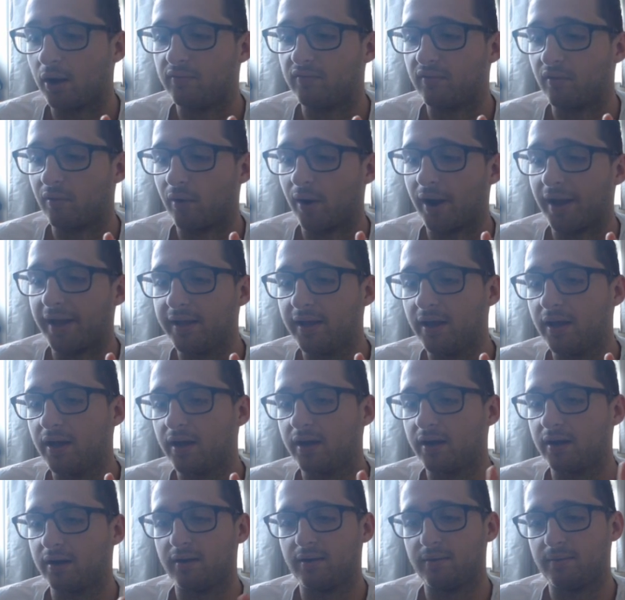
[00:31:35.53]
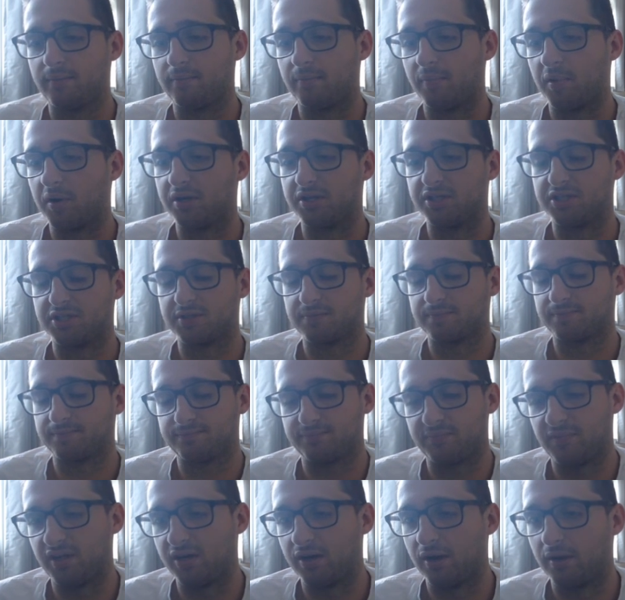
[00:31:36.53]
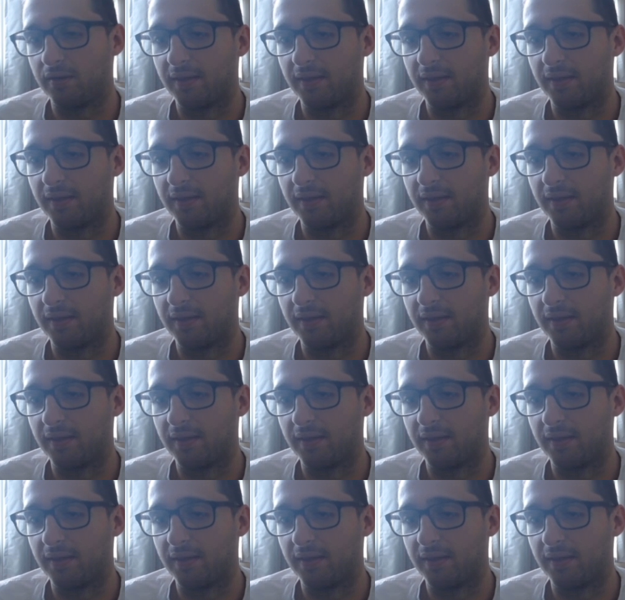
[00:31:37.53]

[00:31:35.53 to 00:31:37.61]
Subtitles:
for A, because, you know,